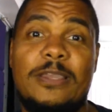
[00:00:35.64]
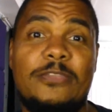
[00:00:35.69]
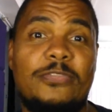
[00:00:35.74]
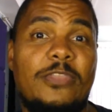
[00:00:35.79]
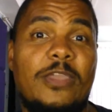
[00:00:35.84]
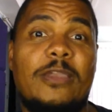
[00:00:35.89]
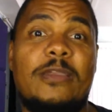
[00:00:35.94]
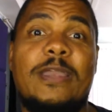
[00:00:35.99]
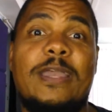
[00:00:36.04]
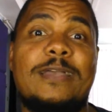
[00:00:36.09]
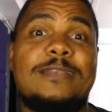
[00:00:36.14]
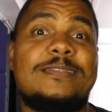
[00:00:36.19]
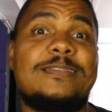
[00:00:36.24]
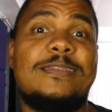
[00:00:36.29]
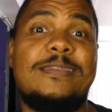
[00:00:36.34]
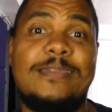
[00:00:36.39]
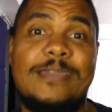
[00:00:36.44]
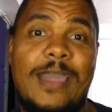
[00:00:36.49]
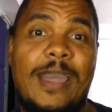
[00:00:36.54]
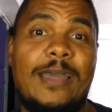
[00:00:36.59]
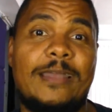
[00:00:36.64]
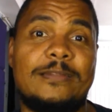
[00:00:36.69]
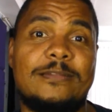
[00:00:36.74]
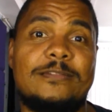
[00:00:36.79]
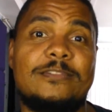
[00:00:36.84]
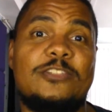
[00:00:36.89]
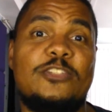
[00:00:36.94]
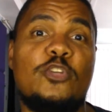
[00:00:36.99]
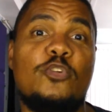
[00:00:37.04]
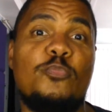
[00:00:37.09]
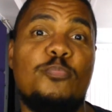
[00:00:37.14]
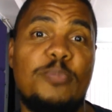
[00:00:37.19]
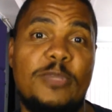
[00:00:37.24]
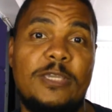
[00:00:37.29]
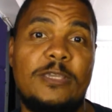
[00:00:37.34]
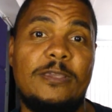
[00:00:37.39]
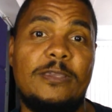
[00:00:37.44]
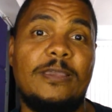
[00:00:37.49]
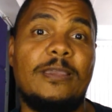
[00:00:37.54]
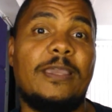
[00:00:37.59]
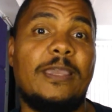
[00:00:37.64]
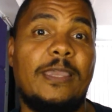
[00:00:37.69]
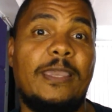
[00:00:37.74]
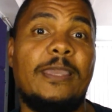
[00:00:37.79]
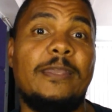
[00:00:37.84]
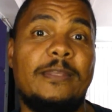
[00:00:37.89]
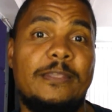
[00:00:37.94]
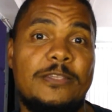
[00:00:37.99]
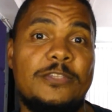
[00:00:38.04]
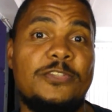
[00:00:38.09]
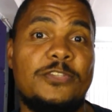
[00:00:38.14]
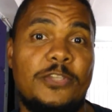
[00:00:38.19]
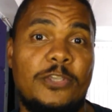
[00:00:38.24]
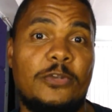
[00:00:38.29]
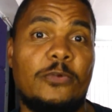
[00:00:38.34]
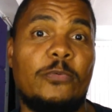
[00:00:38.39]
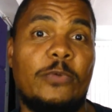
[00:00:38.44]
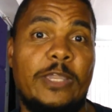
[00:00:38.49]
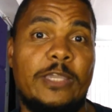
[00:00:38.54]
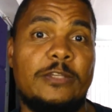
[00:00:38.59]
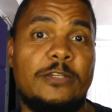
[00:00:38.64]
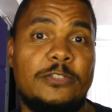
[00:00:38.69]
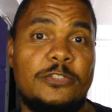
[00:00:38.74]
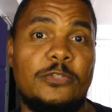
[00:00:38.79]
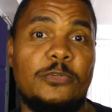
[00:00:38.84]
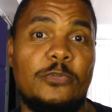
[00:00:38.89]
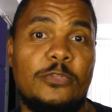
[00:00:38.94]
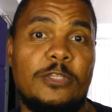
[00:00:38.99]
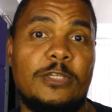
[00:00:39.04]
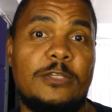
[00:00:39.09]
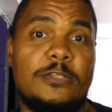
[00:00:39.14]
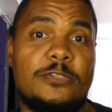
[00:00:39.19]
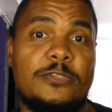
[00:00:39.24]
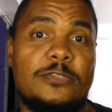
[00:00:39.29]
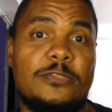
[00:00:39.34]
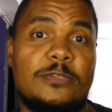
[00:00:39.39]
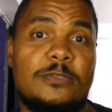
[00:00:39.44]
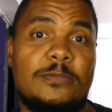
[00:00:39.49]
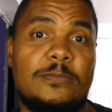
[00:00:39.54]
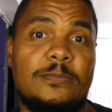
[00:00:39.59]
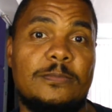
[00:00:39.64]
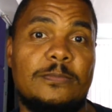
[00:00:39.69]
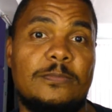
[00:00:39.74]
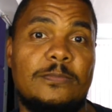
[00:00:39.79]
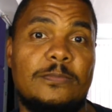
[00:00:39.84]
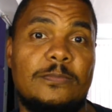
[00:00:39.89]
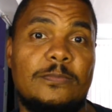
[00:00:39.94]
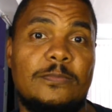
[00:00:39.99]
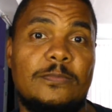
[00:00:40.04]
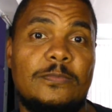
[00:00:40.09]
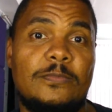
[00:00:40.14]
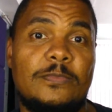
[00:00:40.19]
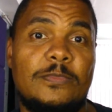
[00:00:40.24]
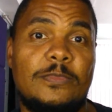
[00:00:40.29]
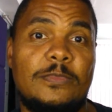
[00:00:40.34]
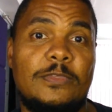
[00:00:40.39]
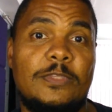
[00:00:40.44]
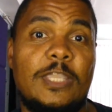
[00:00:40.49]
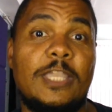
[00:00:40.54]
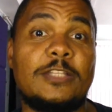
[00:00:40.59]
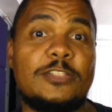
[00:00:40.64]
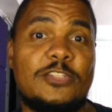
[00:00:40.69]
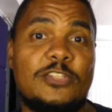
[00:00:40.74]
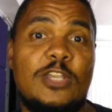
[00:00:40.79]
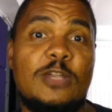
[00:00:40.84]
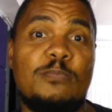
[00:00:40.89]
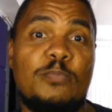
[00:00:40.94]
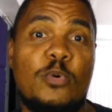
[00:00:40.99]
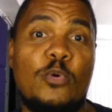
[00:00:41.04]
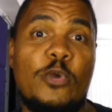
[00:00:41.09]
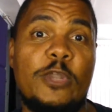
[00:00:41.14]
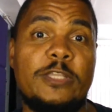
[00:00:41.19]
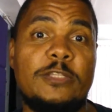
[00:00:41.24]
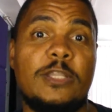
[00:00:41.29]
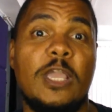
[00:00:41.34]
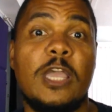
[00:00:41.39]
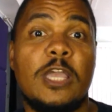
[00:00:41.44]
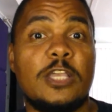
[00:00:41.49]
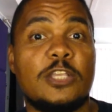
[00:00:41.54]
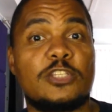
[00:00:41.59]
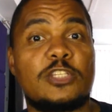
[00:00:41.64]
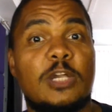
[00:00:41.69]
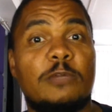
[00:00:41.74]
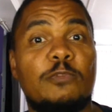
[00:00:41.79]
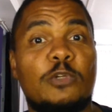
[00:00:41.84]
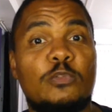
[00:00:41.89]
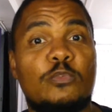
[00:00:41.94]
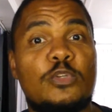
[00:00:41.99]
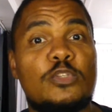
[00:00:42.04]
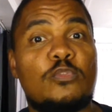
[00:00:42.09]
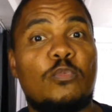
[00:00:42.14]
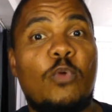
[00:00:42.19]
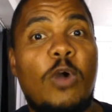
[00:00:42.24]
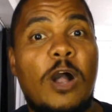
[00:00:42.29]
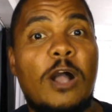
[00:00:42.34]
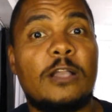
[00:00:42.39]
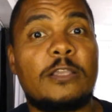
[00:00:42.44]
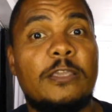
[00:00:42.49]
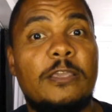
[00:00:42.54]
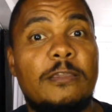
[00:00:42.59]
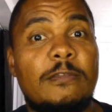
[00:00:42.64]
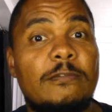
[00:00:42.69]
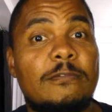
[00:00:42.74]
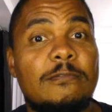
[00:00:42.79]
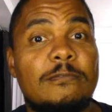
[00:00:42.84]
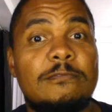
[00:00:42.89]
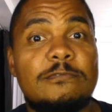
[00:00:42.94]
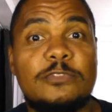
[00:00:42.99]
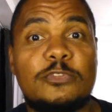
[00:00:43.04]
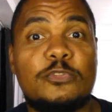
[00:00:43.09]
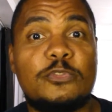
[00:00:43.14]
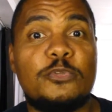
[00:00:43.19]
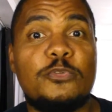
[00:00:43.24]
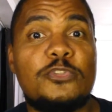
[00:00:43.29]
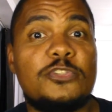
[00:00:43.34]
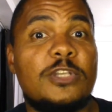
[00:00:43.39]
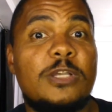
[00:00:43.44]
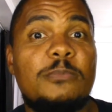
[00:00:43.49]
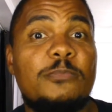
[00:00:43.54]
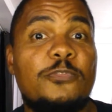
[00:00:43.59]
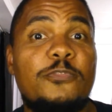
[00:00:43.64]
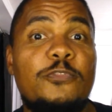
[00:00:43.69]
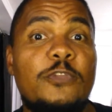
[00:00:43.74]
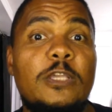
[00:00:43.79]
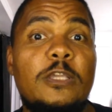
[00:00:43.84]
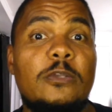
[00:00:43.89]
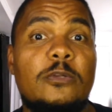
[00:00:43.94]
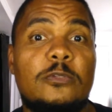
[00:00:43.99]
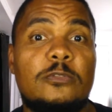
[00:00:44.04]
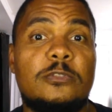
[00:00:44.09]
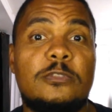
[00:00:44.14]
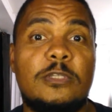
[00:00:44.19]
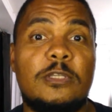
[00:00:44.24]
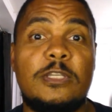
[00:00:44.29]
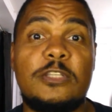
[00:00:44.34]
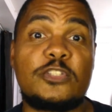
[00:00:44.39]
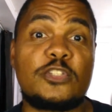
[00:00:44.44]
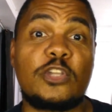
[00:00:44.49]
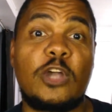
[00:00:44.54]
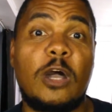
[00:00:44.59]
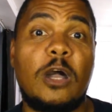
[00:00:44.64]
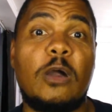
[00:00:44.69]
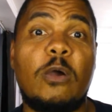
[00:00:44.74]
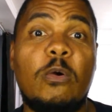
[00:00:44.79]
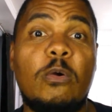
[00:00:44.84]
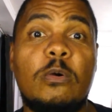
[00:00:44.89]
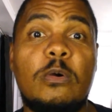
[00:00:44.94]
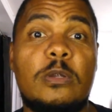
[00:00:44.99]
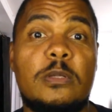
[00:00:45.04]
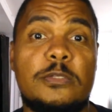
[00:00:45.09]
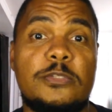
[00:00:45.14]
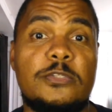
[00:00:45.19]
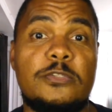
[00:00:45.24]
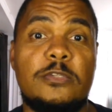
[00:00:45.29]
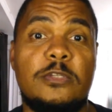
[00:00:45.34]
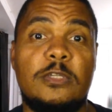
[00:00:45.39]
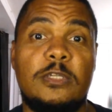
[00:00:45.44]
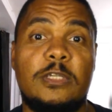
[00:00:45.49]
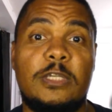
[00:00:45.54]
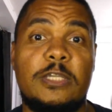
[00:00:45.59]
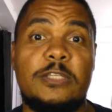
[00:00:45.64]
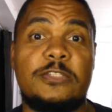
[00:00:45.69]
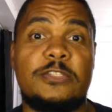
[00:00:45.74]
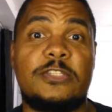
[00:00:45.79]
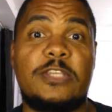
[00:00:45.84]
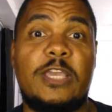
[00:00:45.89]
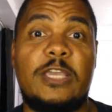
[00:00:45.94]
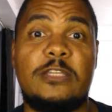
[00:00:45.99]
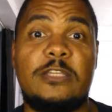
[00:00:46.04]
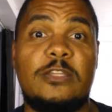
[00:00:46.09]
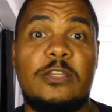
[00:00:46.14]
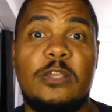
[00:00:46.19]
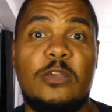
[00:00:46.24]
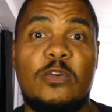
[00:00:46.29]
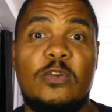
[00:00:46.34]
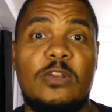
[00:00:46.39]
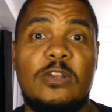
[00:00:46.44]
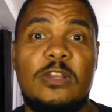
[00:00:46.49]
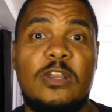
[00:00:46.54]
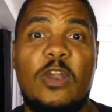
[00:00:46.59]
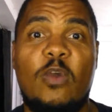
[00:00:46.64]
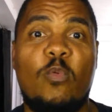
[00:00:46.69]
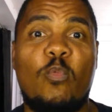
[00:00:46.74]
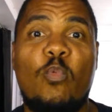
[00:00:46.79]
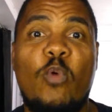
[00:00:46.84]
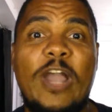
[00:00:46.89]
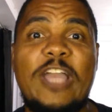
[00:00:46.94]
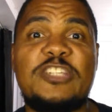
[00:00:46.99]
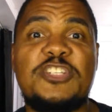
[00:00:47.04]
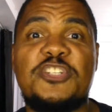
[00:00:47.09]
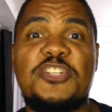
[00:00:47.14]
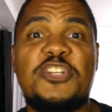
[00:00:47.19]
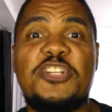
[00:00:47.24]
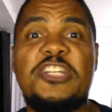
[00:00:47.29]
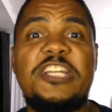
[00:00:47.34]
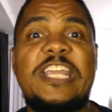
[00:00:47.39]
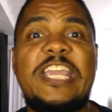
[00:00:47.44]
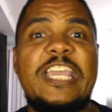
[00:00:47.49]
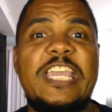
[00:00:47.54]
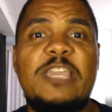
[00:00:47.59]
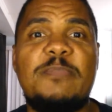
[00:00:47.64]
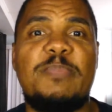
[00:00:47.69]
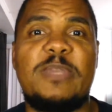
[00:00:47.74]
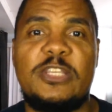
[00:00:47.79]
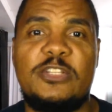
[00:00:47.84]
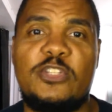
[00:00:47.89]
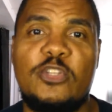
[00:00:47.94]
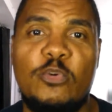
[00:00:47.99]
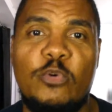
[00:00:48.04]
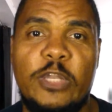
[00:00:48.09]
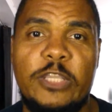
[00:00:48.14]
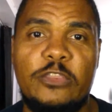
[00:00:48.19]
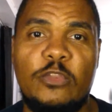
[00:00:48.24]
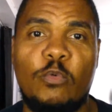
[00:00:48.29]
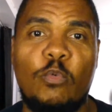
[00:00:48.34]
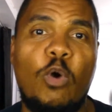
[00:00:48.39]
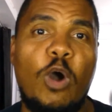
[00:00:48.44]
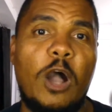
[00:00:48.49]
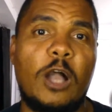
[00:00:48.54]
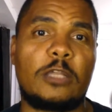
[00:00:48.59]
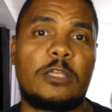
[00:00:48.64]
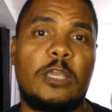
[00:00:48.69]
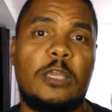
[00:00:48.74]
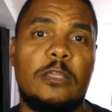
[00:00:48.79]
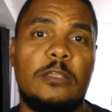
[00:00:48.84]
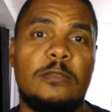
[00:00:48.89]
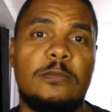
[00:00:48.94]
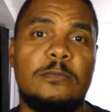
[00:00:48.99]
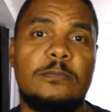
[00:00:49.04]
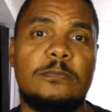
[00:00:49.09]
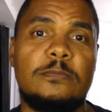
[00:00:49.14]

there has got to be an easier way to do this. At some point, someone was walking through some field and saw a horse and said, why shouldn't he be doing the walking?